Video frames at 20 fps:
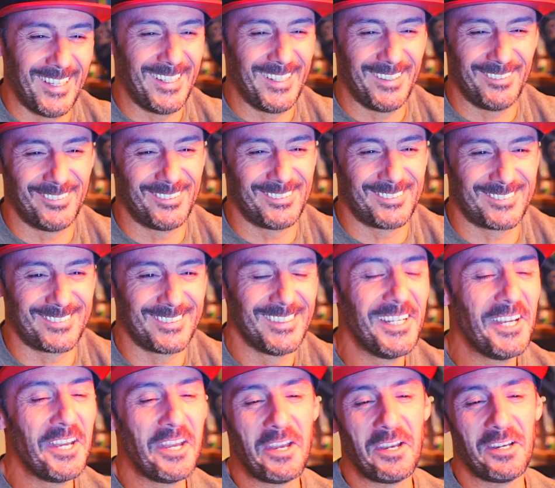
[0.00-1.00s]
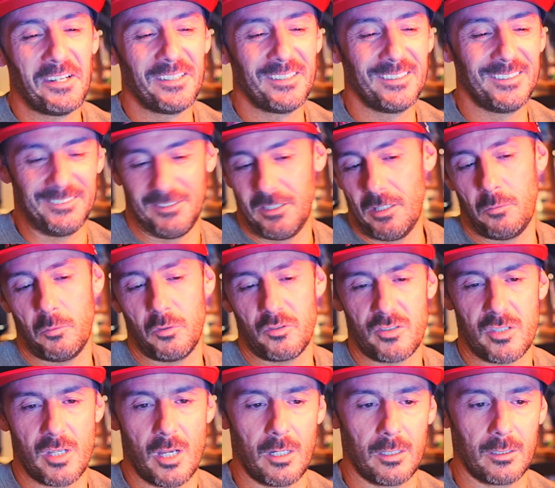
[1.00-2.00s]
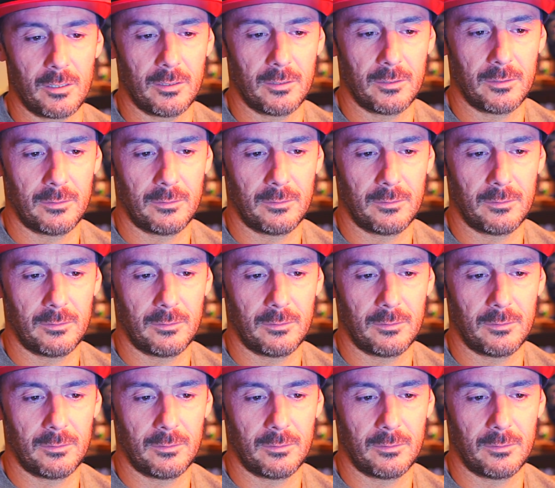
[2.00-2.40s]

Then I was young.